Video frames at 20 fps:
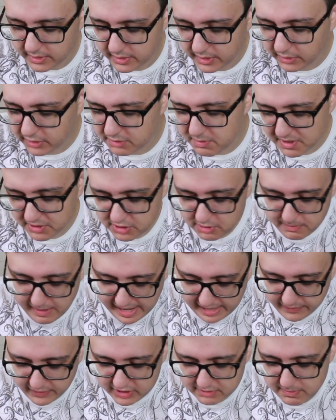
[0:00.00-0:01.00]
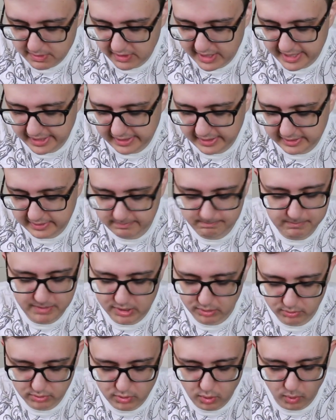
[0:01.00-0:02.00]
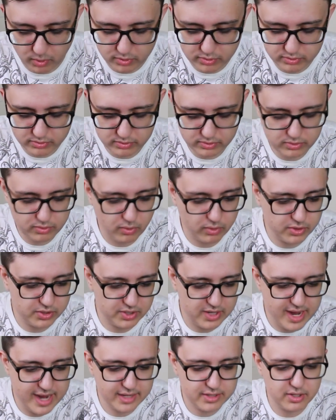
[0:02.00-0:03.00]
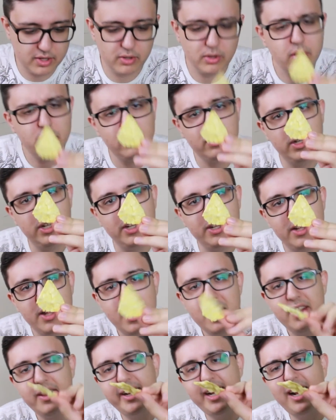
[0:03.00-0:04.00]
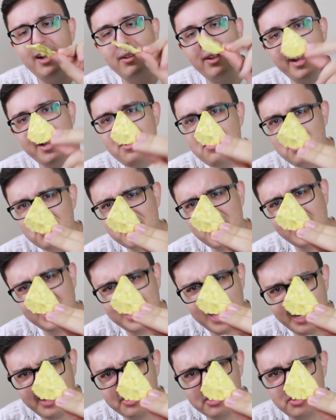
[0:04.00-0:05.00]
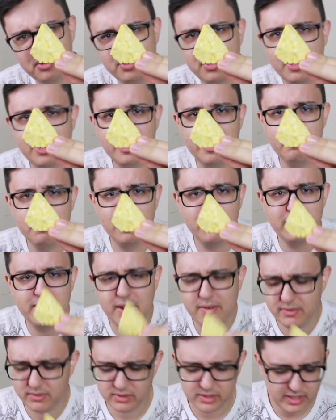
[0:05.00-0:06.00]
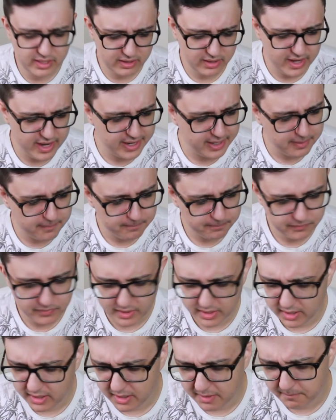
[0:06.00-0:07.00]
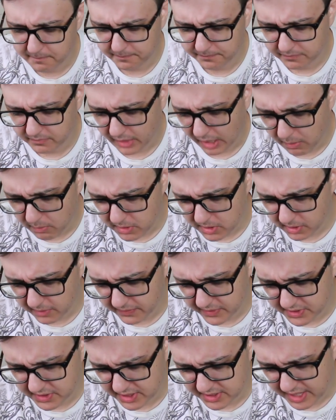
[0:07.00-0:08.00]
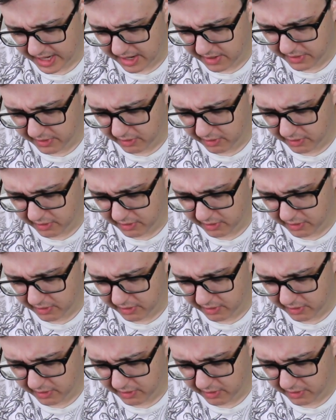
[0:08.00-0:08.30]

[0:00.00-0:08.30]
They don't smell too bad. They smell like, you know, corn snacks. They're a little. They got an interesting texture to them. They're definitely like. I wonder if it says how